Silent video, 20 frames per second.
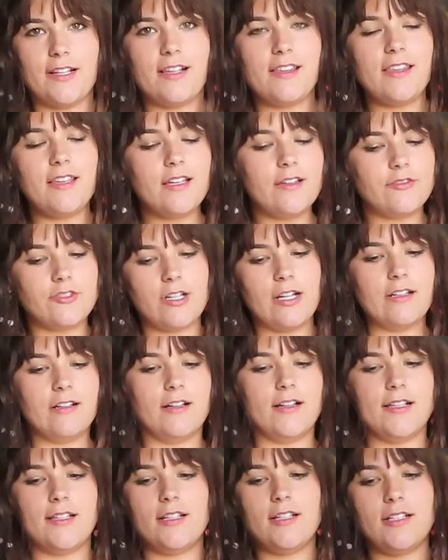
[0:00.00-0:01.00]
anything I've tried
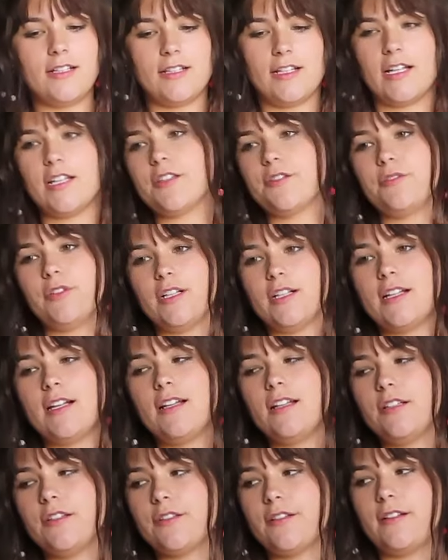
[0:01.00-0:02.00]
on that you look
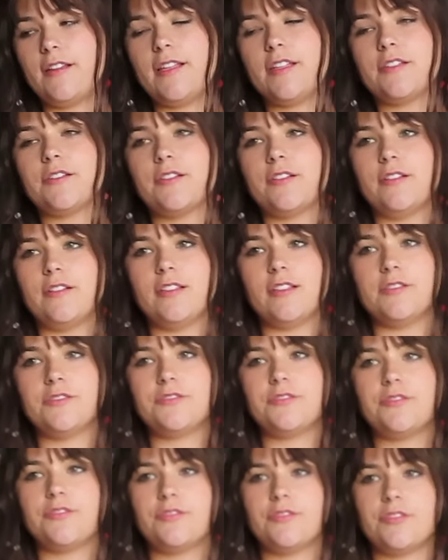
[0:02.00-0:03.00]
at, you know, like, girl,
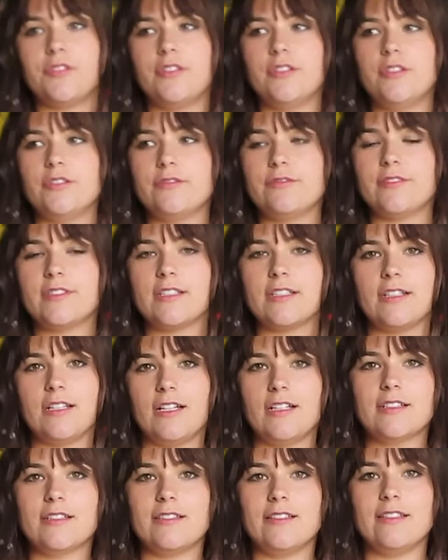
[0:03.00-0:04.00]
that's so
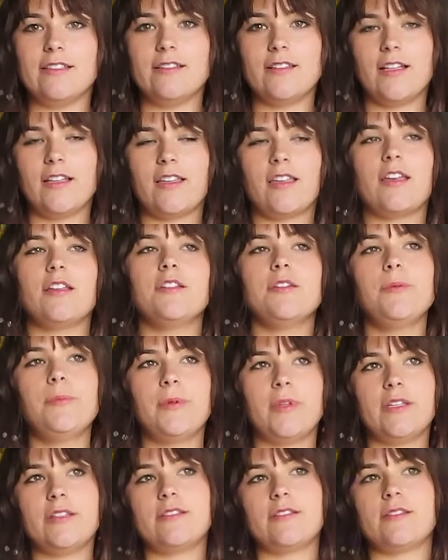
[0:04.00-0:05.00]
freaking ugly. Like, can you
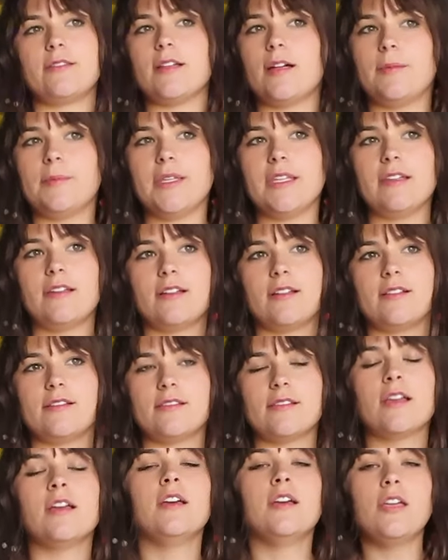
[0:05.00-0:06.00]
please just tell me?
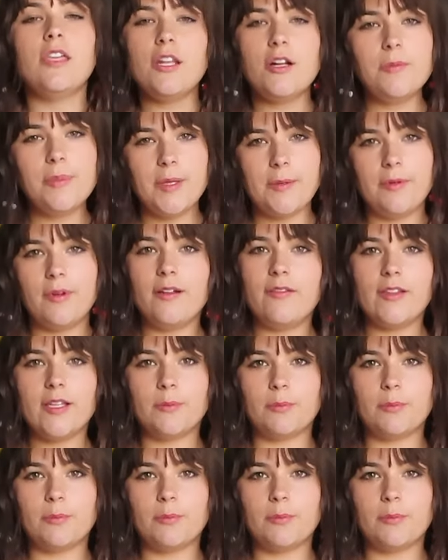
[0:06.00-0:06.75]
Because, you know, people have,